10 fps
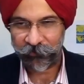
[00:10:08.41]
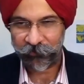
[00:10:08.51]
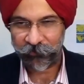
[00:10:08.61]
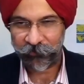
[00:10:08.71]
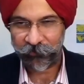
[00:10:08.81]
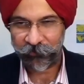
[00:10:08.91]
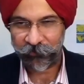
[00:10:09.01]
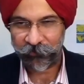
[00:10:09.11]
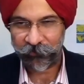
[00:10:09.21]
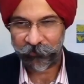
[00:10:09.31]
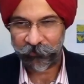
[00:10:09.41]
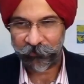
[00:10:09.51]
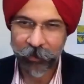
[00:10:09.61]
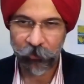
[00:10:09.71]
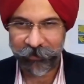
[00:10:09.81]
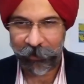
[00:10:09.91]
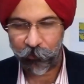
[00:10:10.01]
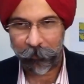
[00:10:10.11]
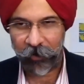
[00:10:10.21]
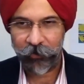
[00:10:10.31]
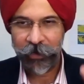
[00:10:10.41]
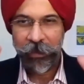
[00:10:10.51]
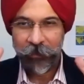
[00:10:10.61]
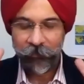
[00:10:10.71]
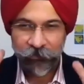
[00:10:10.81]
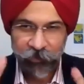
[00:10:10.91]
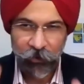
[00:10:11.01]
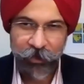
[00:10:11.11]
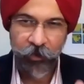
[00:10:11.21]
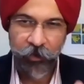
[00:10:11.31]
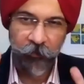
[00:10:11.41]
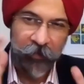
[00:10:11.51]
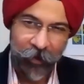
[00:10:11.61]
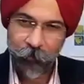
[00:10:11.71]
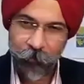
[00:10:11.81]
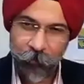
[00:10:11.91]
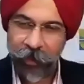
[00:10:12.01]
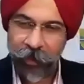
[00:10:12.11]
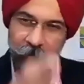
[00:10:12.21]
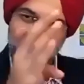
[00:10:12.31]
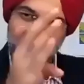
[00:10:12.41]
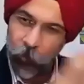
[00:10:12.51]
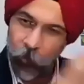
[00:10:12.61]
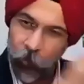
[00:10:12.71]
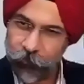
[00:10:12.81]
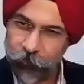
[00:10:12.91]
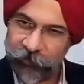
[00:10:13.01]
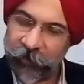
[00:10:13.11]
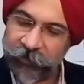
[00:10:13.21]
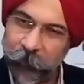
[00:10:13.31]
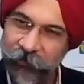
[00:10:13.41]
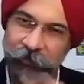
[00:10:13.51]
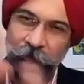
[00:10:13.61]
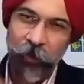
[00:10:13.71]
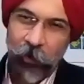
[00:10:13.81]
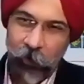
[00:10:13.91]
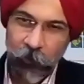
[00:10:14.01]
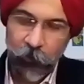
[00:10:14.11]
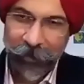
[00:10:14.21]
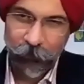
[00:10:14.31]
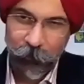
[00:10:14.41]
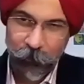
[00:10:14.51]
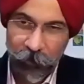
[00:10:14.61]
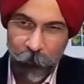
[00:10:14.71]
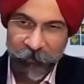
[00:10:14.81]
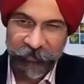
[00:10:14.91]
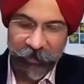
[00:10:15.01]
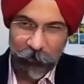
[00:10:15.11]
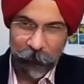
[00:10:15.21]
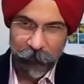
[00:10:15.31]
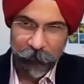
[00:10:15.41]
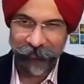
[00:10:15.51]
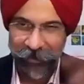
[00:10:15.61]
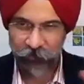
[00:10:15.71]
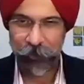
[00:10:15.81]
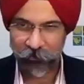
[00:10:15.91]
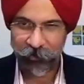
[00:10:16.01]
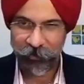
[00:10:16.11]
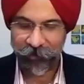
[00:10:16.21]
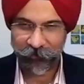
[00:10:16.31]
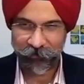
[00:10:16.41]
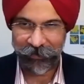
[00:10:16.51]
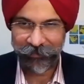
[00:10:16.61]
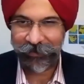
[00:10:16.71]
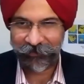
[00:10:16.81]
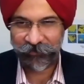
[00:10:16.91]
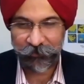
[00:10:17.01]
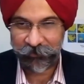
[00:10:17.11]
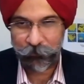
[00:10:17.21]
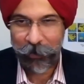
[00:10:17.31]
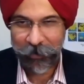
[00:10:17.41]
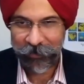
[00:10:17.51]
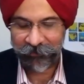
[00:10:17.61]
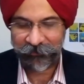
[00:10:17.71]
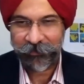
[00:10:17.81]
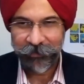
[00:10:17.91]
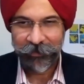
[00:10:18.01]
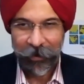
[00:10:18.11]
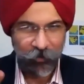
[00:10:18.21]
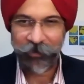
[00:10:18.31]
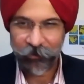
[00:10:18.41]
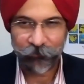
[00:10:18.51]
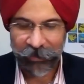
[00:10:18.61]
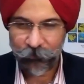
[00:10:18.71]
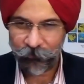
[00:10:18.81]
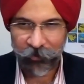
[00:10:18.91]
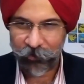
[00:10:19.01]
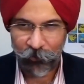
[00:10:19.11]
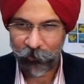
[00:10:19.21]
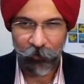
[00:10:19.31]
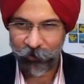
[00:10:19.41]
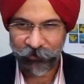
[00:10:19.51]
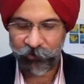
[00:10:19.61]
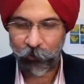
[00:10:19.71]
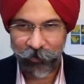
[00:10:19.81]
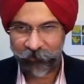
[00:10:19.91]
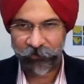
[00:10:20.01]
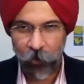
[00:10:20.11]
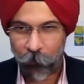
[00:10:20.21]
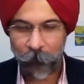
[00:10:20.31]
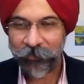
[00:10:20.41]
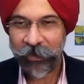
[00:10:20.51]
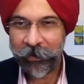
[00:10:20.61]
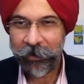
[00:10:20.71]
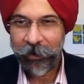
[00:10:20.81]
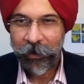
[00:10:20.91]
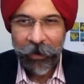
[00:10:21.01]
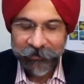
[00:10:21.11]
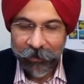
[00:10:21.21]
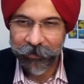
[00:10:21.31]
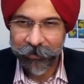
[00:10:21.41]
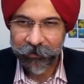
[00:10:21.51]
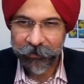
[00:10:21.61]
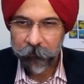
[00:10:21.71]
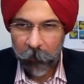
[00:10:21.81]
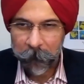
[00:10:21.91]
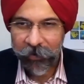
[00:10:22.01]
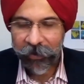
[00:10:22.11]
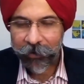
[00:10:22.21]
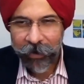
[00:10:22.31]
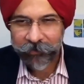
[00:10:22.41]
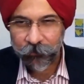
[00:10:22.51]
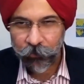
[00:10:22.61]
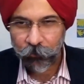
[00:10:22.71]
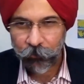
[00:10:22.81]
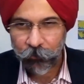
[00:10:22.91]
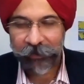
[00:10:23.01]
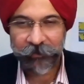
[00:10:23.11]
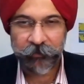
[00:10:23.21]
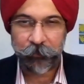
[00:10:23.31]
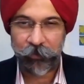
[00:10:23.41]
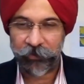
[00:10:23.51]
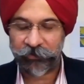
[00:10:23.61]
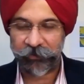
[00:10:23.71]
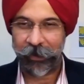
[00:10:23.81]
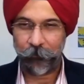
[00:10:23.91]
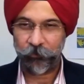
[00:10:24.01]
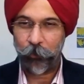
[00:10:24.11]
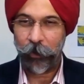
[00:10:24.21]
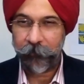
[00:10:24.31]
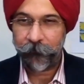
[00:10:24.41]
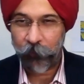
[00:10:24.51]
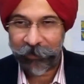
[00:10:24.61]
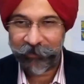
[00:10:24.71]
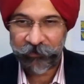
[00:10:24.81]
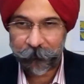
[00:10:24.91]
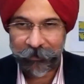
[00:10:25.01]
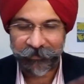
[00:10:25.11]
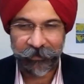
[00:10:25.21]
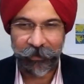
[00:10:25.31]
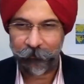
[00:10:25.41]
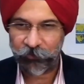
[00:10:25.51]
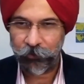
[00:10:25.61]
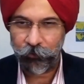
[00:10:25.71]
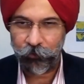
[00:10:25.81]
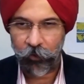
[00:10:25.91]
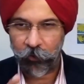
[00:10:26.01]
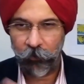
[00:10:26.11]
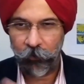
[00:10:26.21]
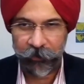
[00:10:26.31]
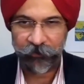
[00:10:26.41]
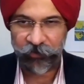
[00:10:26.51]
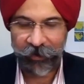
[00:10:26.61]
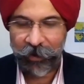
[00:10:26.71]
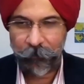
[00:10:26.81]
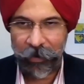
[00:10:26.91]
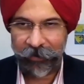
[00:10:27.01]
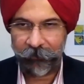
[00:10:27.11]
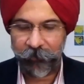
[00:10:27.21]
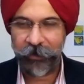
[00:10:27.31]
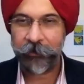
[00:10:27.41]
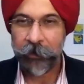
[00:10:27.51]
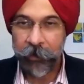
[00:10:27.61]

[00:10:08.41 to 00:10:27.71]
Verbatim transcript: And that's what I'm going to tell you about. The journey of how do you become from a door-to-door salesperson all the way to a global CEO, right? That's what you're going to hear in the next 20 minutes. I'm going to tell you three odd, odd stories. So I started in Bombay as a door-to-door salesperson. I was working for HSBC. I'm sure you know Hong Kong and Shanghai Bank, right?